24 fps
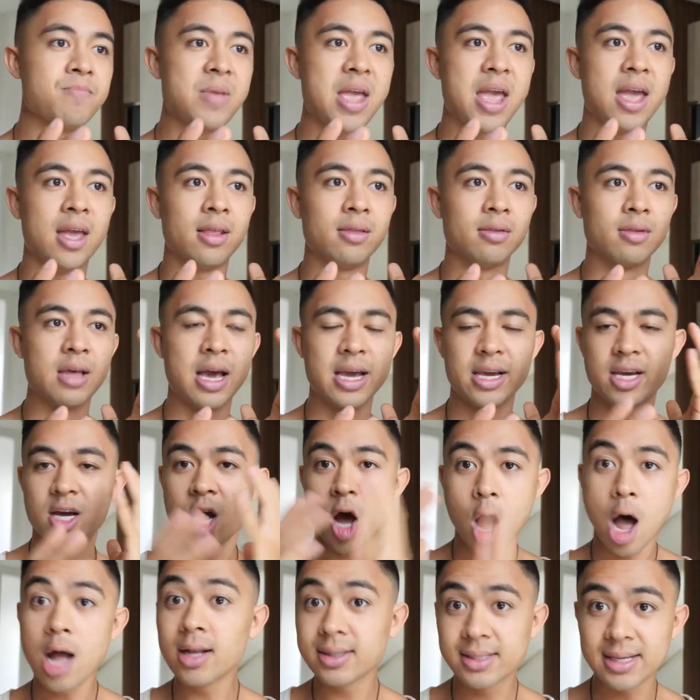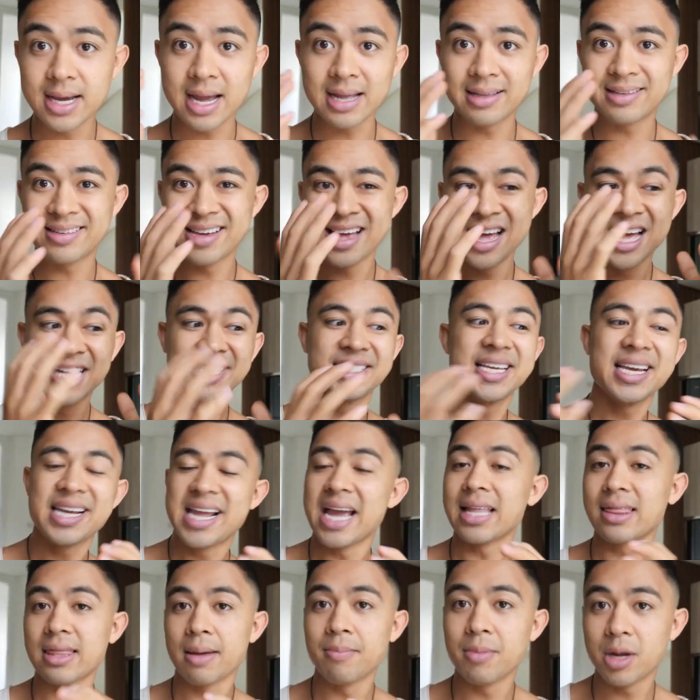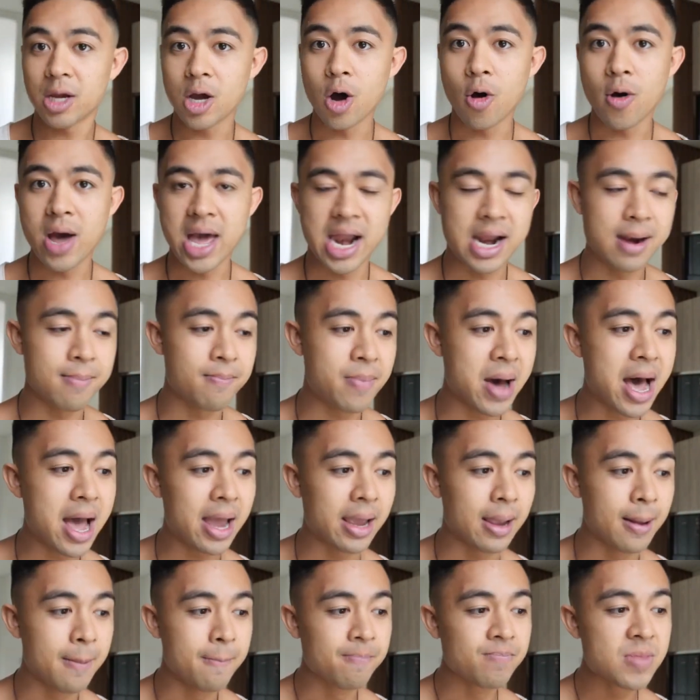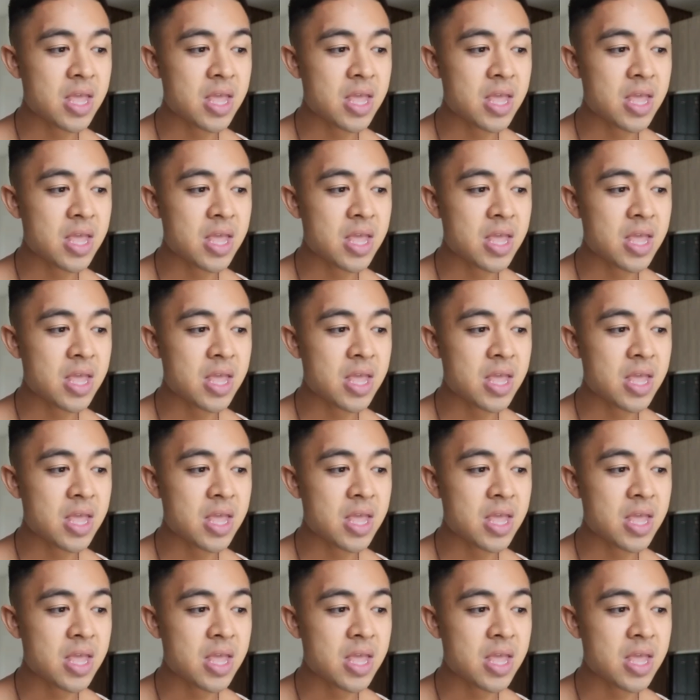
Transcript: and like content to get them to go ahead and buy.